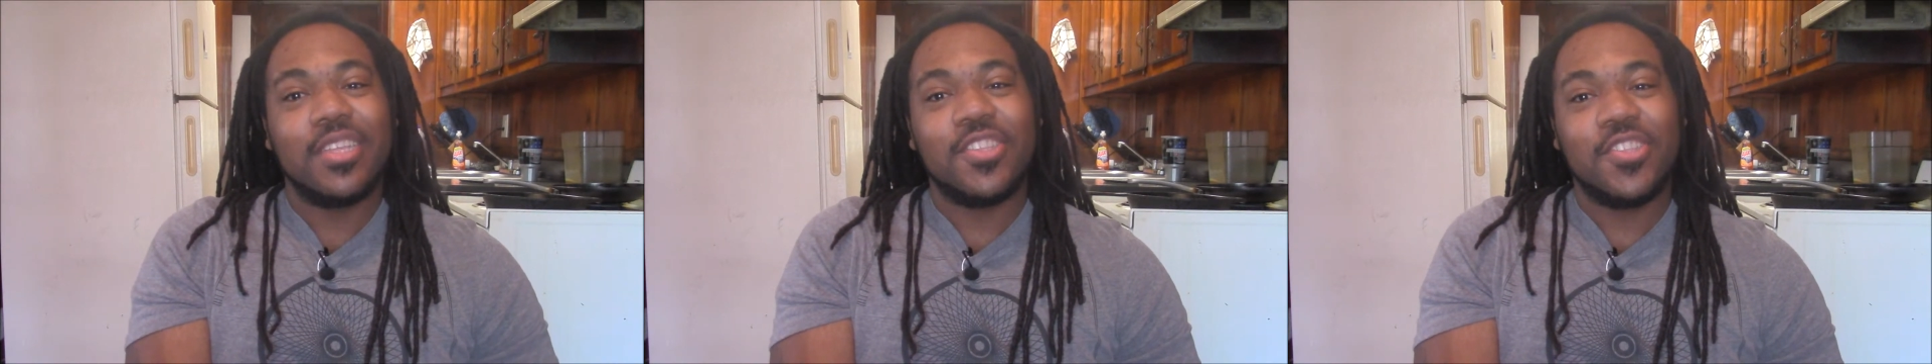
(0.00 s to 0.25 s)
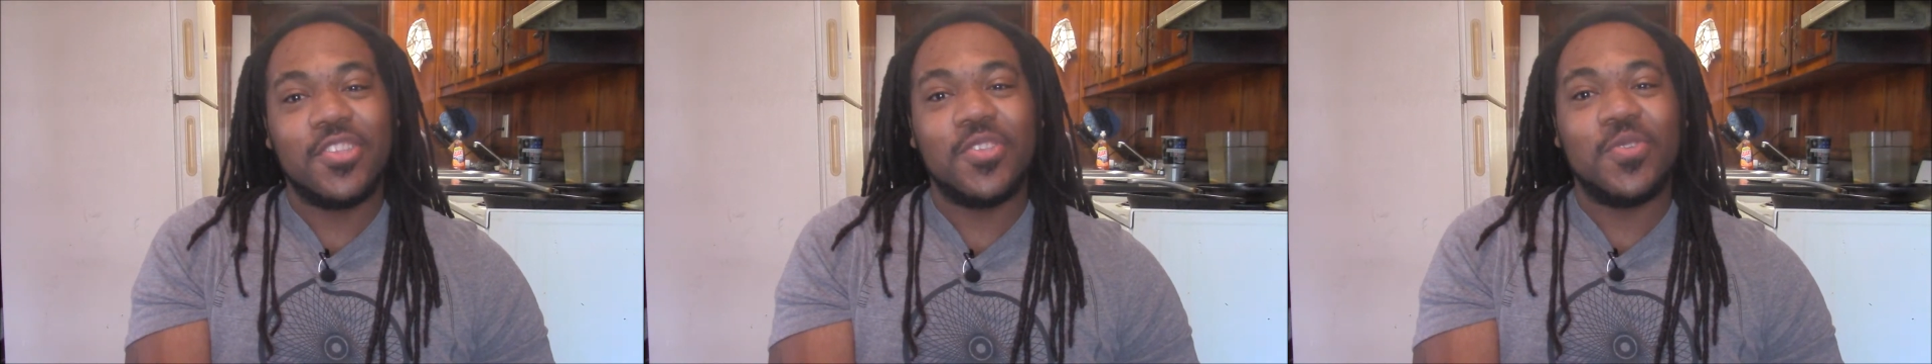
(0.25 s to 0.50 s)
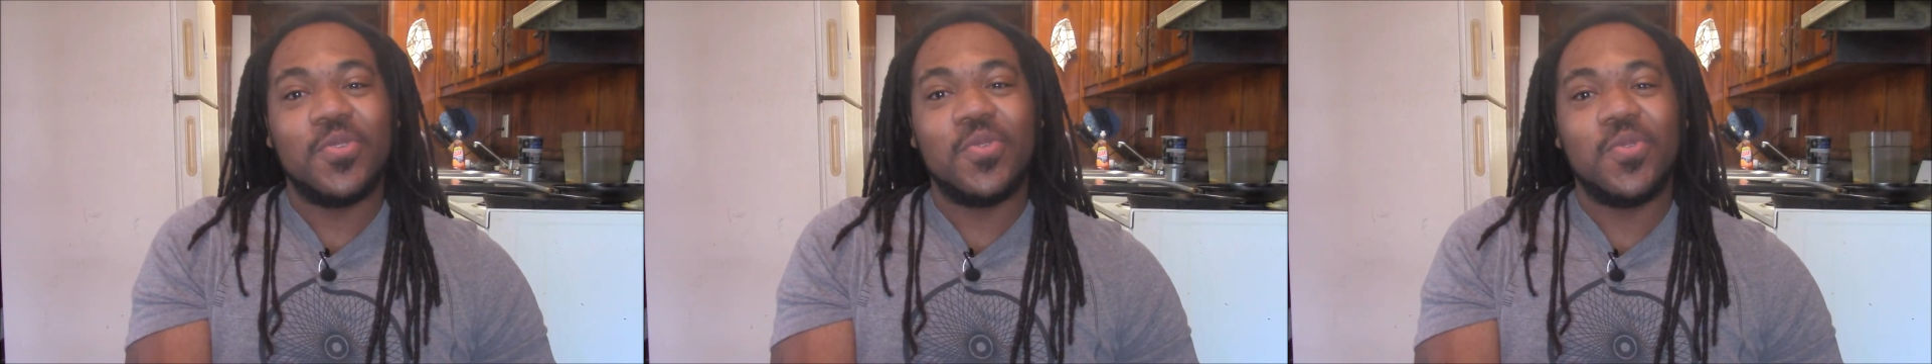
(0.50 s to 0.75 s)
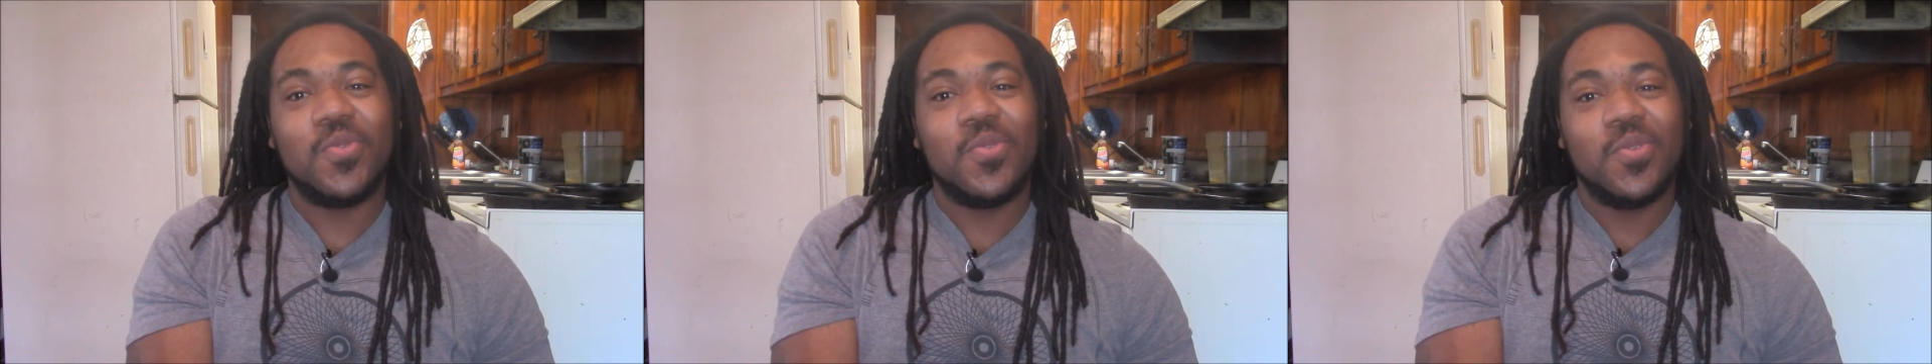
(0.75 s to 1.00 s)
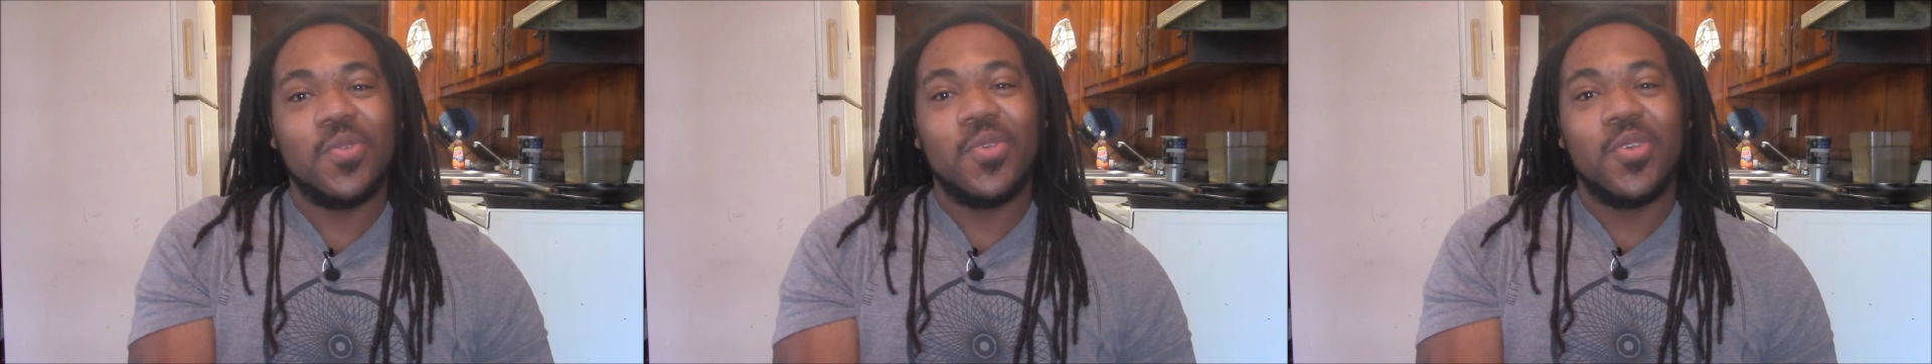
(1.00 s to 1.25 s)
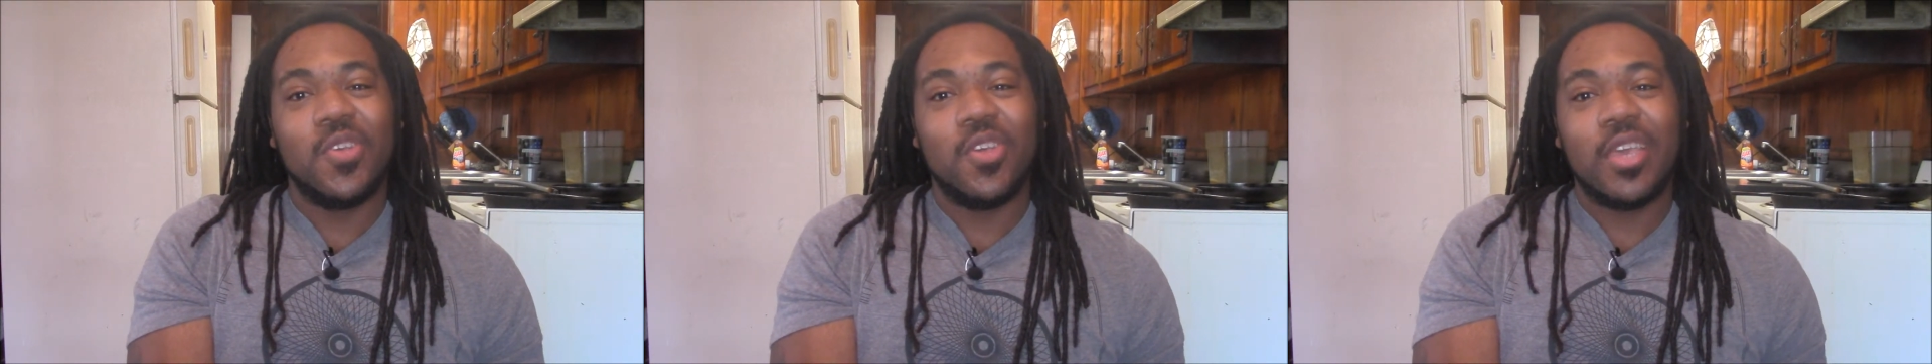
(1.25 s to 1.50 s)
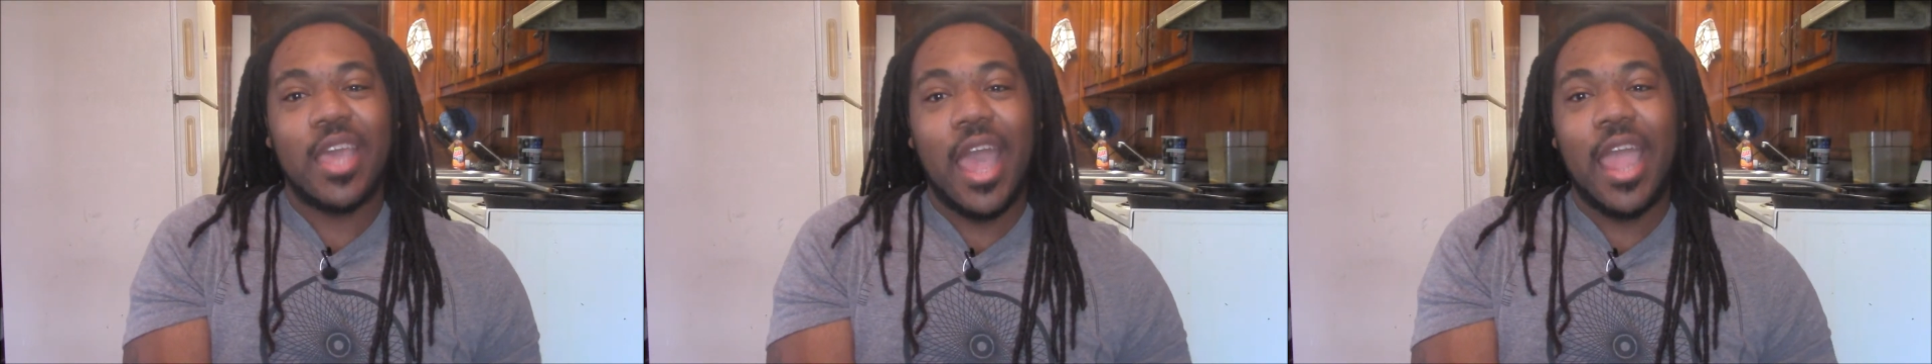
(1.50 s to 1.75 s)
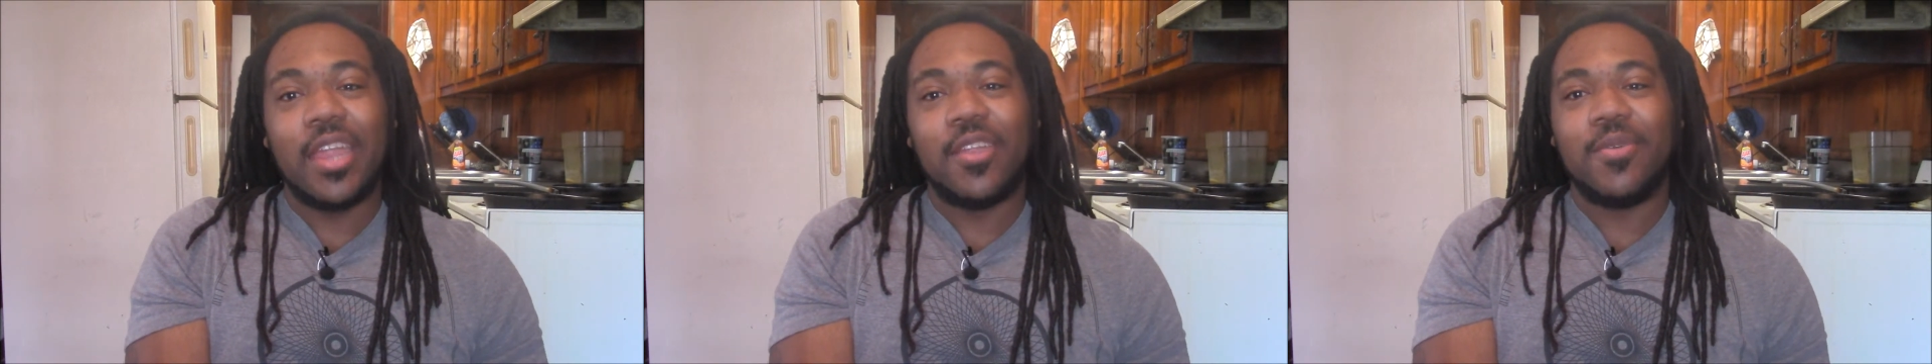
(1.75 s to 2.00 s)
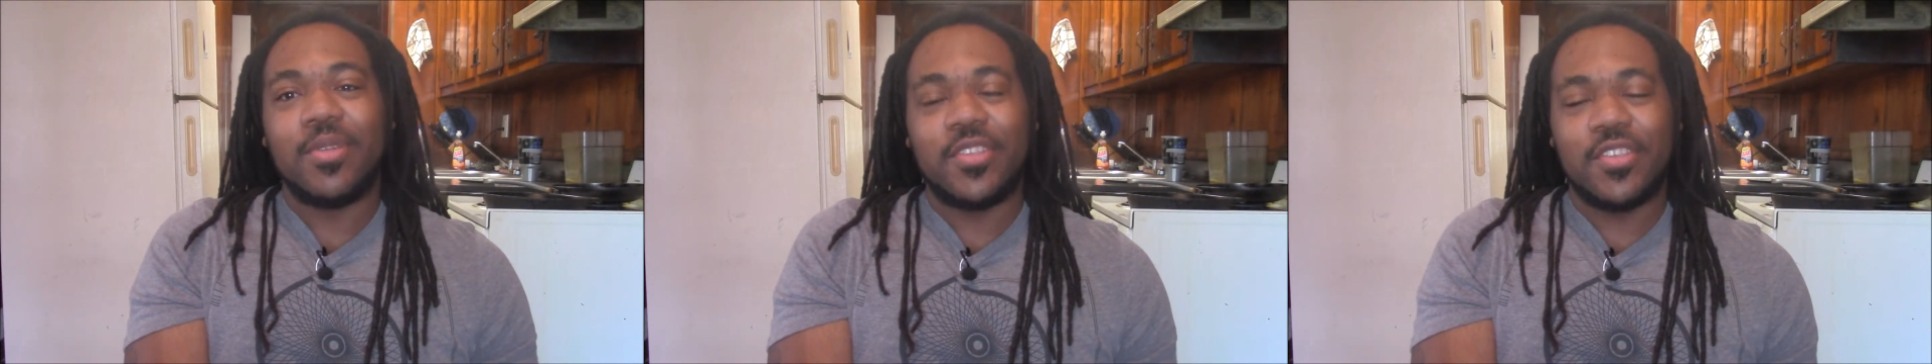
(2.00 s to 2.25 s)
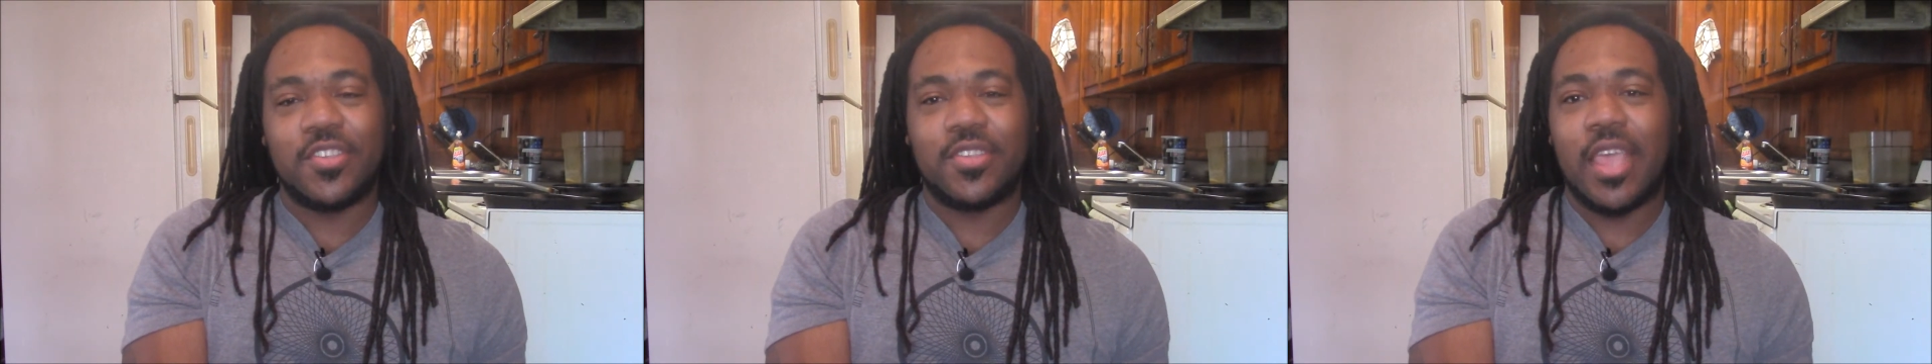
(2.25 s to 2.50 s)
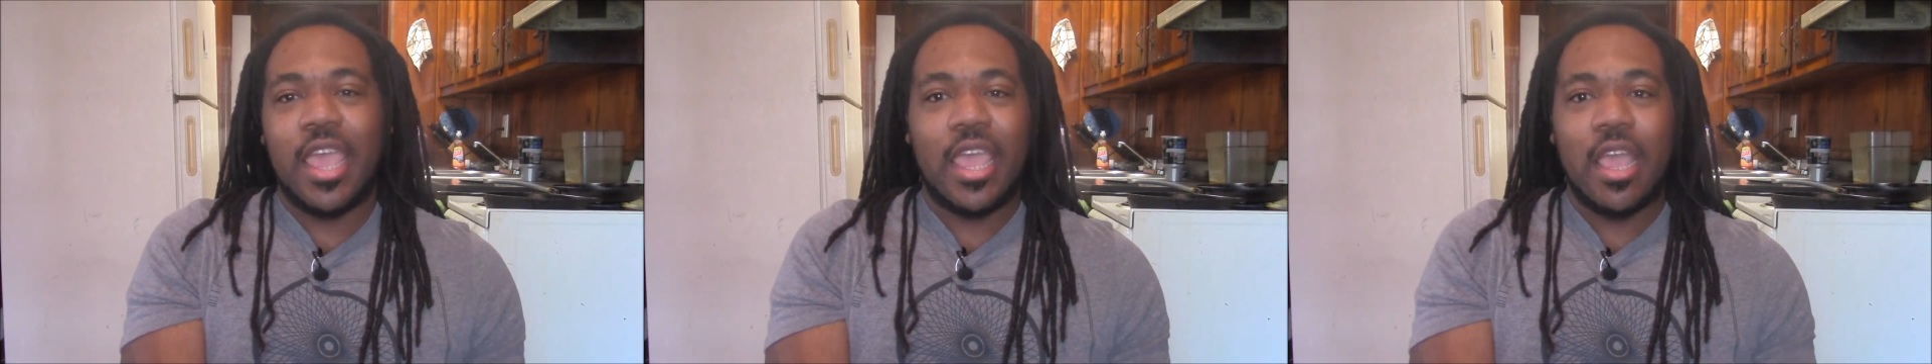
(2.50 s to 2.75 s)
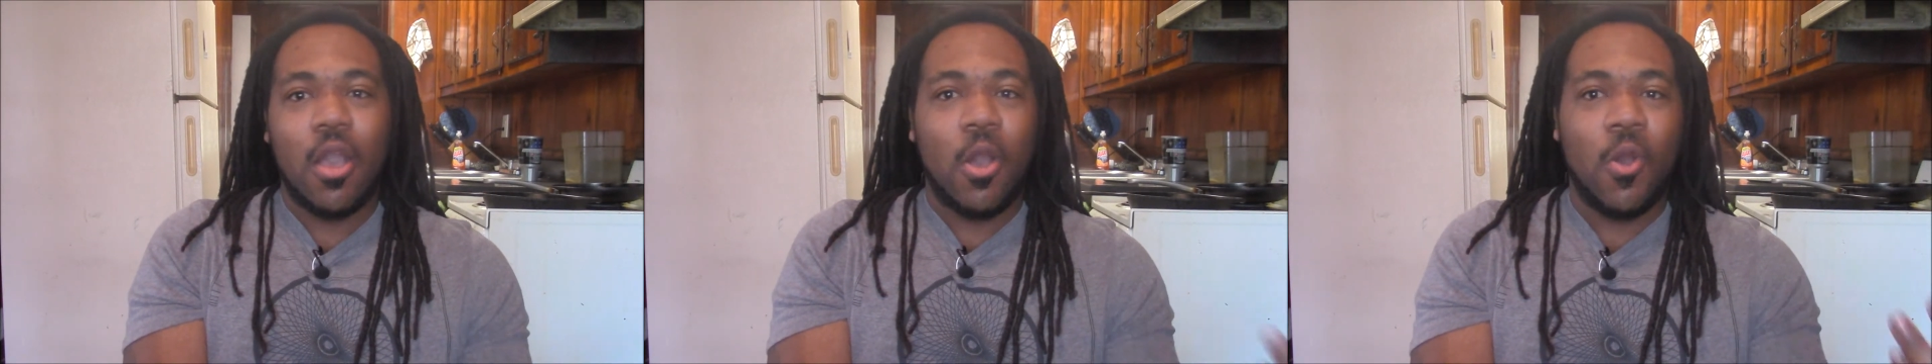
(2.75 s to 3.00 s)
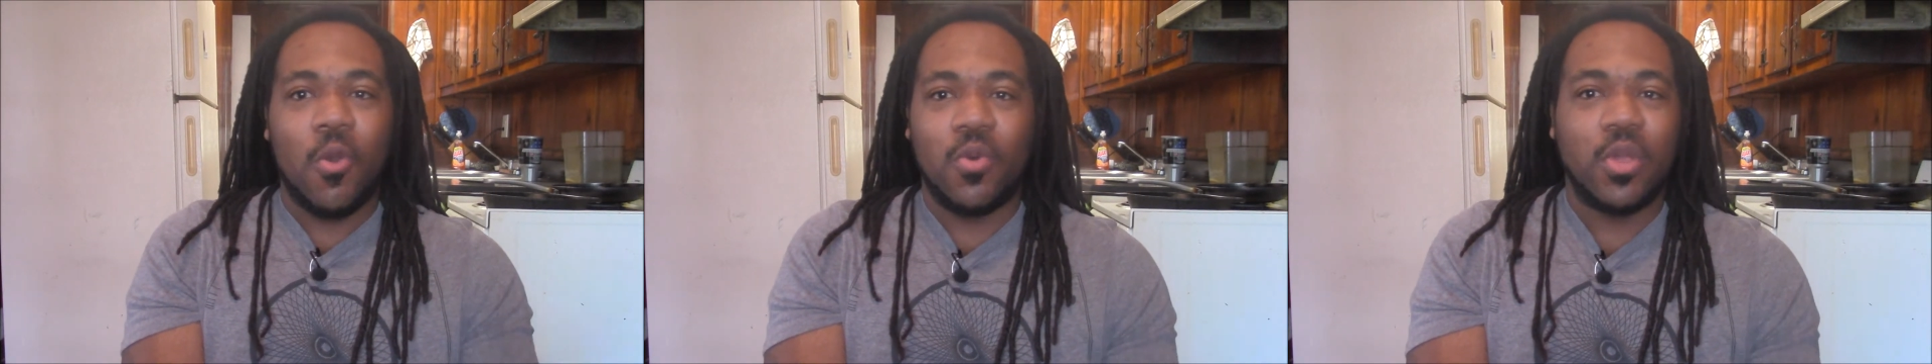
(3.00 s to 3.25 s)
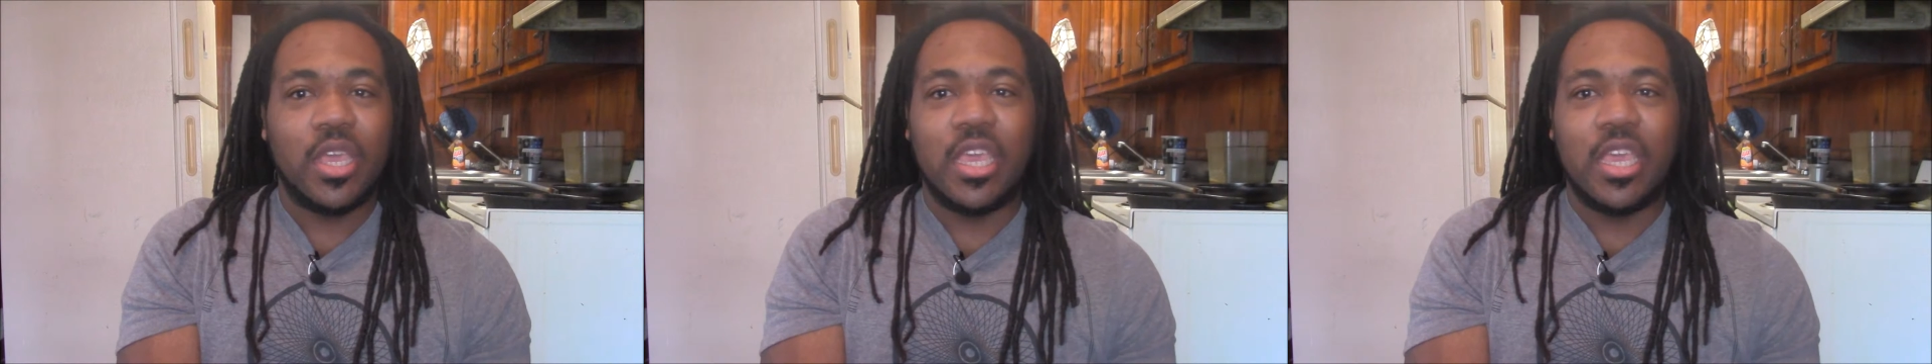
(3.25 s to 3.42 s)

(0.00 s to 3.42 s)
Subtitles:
to Kaido and just say, oh,